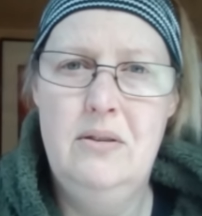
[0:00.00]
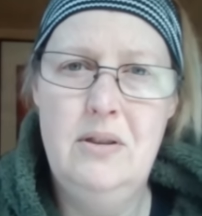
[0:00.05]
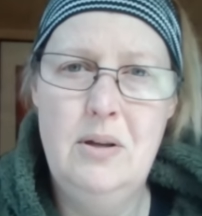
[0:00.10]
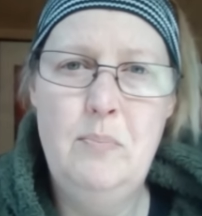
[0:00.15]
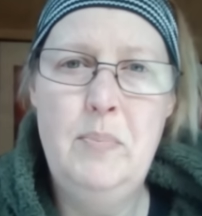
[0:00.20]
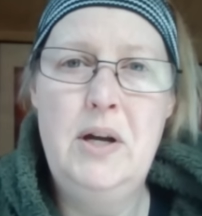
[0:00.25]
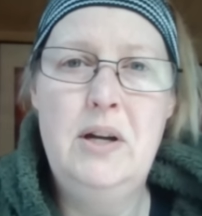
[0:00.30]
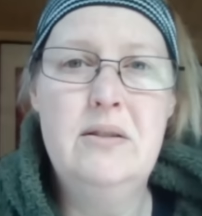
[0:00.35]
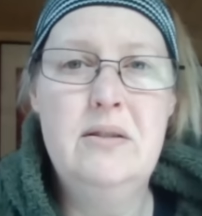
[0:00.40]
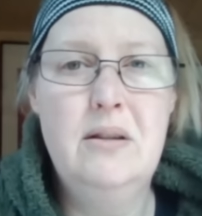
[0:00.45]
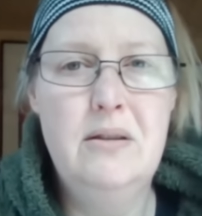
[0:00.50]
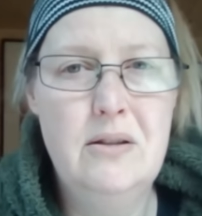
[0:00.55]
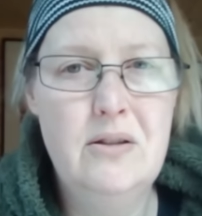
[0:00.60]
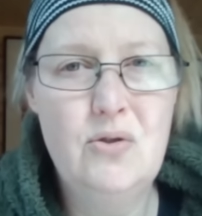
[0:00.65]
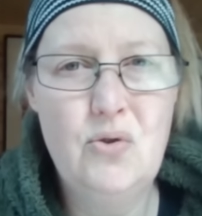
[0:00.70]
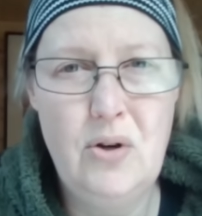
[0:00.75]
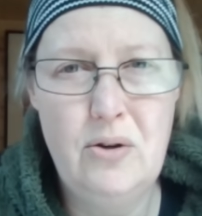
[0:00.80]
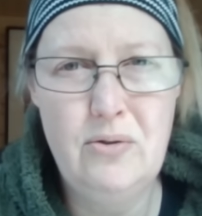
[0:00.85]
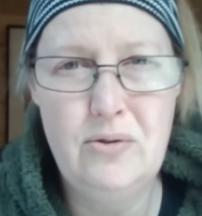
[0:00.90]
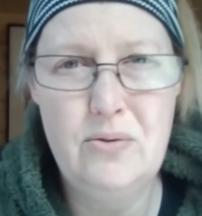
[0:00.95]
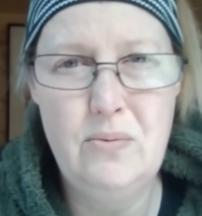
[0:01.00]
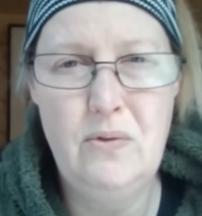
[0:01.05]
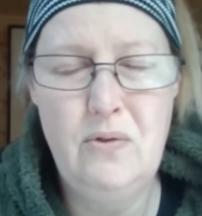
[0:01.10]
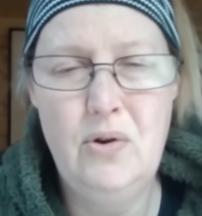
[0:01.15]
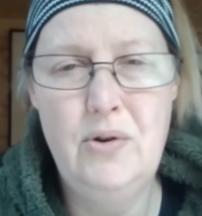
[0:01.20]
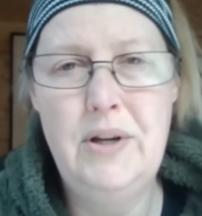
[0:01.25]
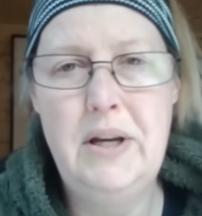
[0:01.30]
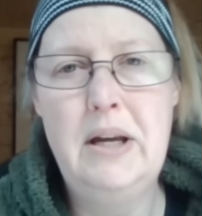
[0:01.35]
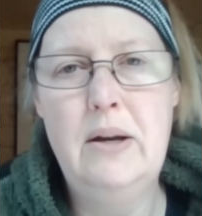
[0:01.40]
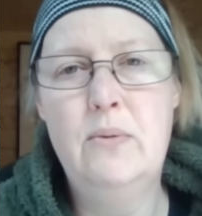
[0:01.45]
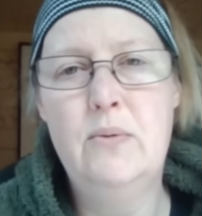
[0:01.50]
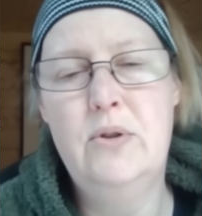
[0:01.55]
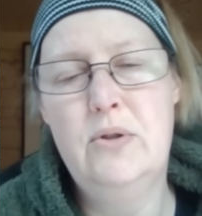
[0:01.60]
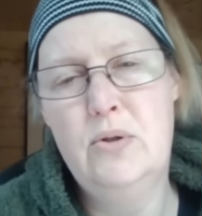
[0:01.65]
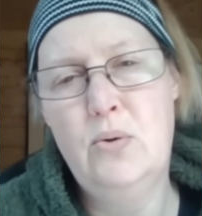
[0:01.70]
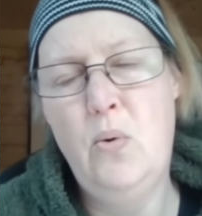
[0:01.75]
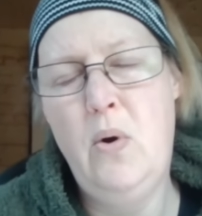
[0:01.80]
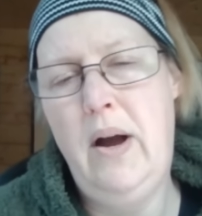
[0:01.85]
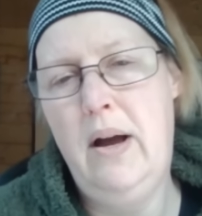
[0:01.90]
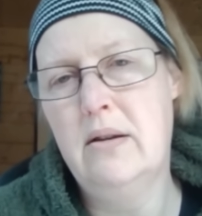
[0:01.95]
the person that struggles with chronic
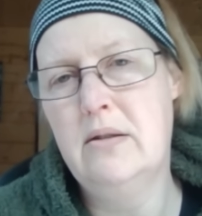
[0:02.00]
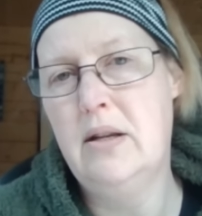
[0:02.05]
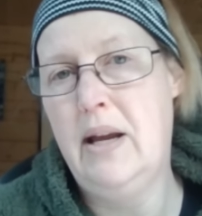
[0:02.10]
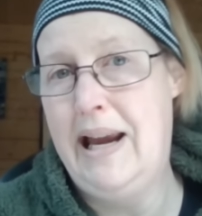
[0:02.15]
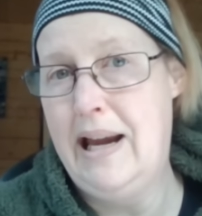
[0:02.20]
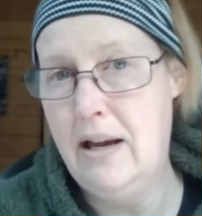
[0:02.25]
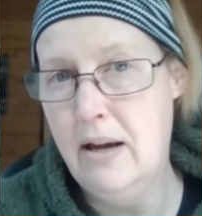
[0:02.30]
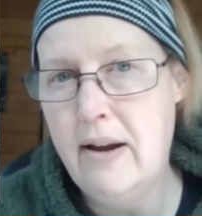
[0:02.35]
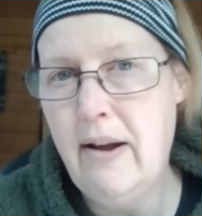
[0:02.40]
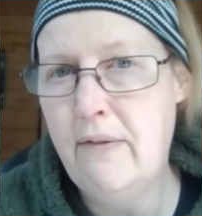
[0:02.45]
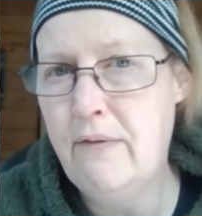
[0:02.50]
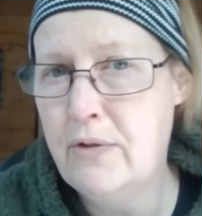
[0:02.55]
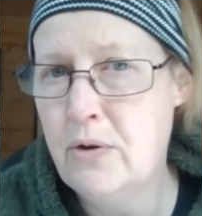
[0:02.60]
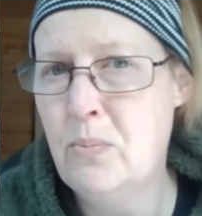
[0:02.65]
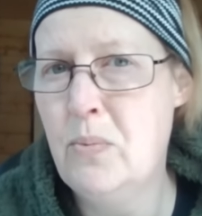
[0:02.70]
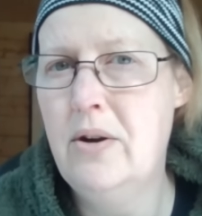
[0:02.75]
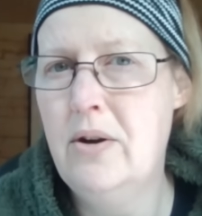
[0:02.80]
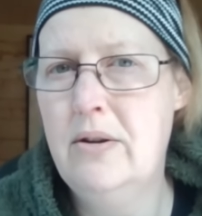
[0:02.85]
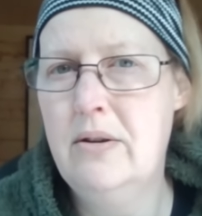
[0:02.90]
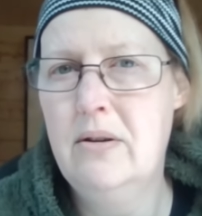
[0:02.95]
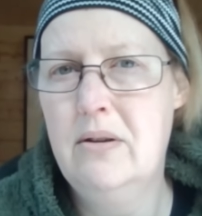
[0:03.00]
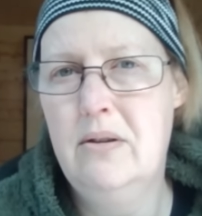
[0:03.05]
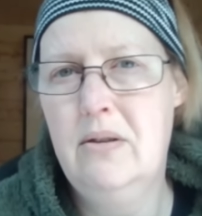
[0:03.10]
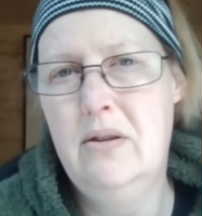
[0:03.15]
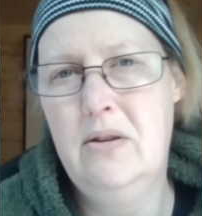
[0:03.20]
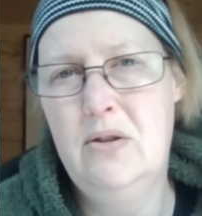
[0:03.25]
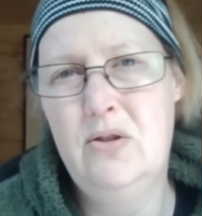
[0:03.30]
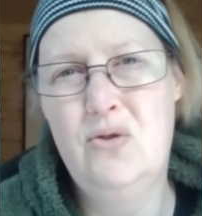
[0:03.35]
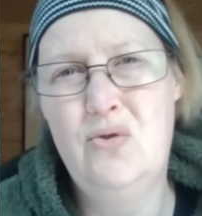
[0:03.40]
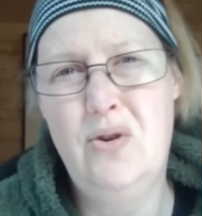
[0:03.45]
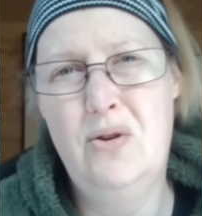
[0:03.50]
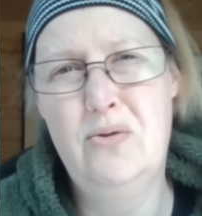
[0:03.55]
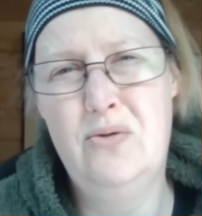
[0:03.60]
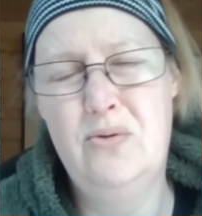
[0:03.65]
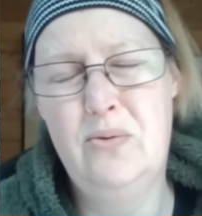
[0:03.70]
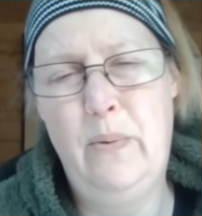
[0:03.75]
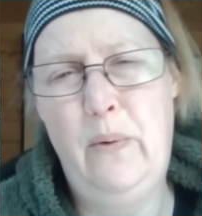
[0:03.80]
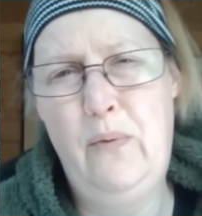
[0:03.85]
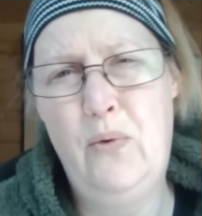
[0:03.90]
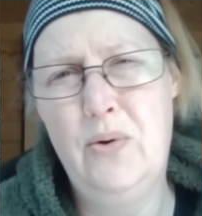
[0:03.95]
illness or has a loved one that
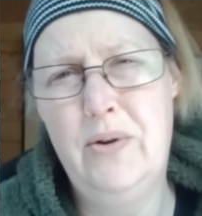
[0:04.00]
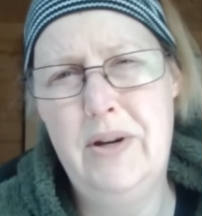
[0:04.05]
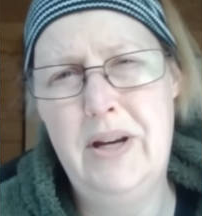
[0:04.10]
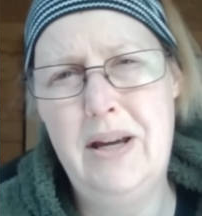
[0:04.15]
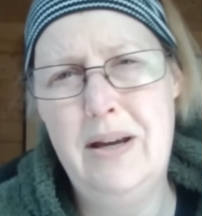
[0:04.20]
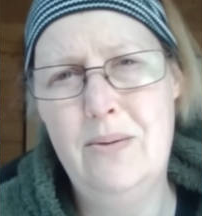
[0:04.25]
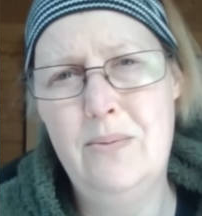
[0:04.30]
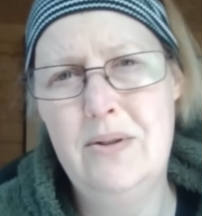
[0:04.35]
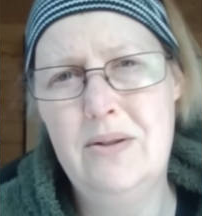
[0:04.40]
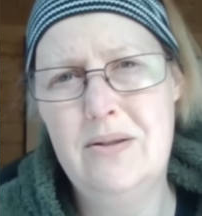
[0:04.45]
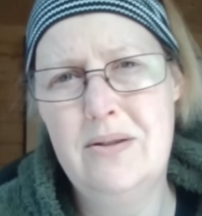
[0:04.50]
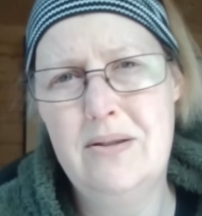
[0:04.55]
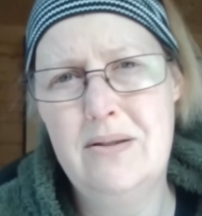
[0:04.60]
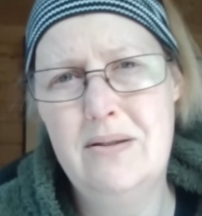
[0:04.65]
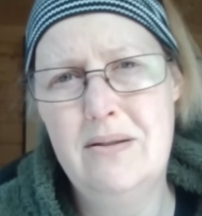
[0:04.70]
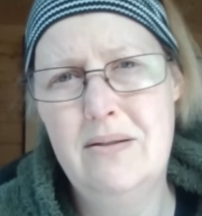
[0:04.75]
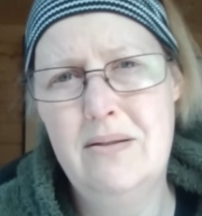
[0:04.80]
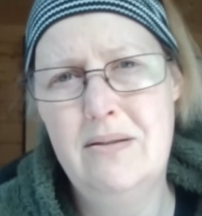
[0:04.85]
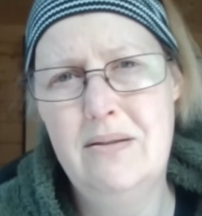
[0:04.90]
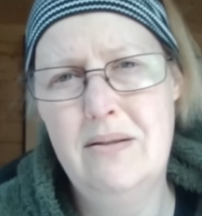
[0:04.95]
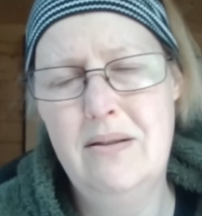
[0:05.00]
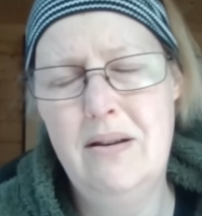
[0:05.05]
struggles with chronic illness.